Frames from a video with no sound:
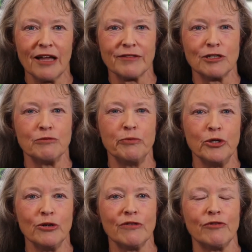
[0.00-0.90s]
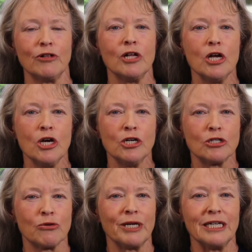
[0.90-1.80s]
lot, there's beautiful
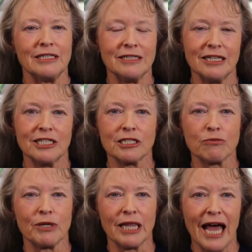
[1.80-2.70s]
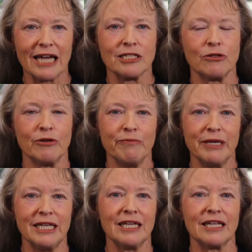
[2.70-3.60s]
trees that just relax you
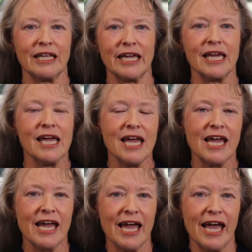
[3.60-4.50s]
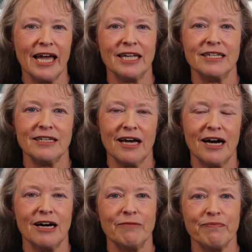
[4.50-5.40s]
immediately, and
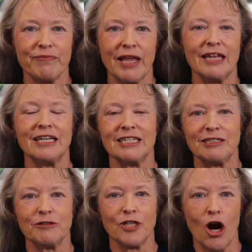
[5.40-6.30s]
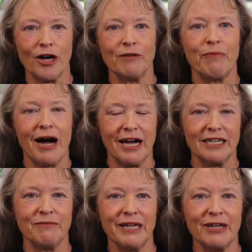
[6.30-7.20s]
his garden
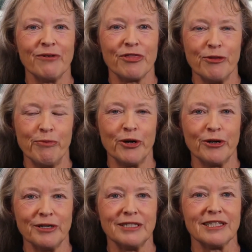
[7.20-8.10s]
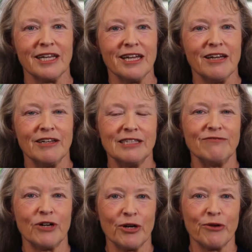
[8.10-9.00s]
behind me with the birds is
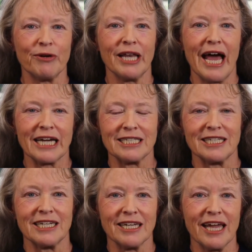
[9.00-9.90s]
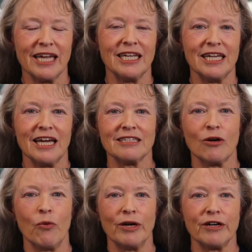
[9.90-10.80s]
very relaxing. And he has
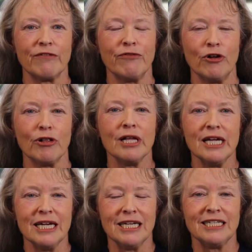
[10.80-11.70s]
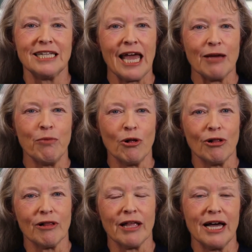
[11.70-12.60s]
a wonderful
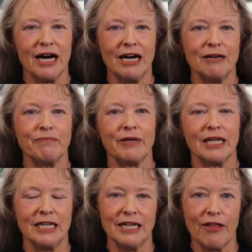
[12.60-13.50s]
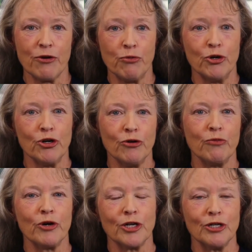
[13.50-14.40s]
table in another
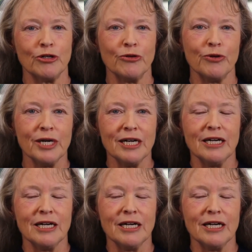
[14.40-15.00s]
room where you